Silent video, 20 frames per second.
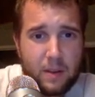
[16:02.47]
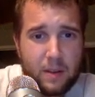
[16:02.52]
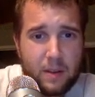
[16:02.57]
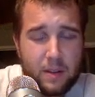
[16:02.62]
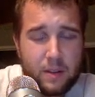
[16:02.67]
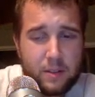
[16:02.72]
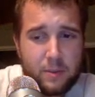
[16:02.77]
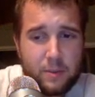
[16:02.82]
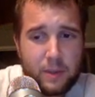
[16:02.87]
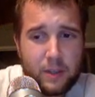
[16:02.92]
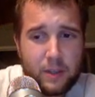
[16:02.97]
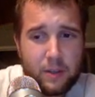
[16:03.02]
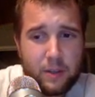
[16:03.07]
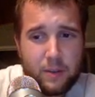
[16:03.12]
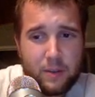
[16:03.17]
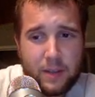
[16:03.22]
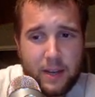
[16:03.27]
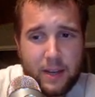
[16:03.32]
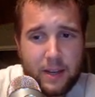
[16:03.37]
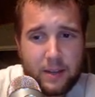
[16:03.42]
So we go
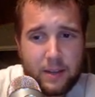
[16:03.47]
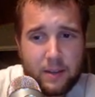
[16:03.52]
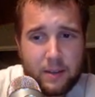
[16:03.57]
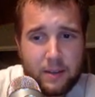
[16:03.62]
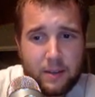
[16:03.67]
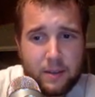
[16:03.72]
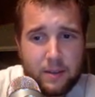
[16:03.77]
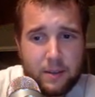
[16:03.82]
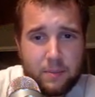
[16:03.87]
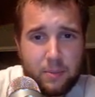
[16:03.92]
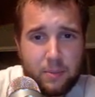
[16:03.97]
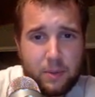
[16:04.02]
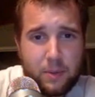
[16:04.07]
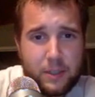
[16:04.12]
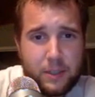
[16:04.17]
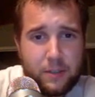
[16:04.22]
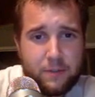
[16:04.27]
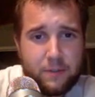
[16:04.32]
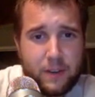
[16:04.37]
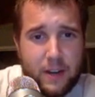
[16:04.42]
like
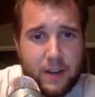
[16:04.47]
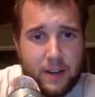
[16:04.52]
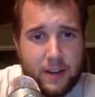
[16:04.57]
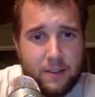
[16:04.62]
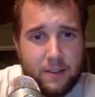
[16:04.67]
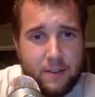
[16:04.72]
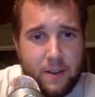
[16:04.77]
0.25,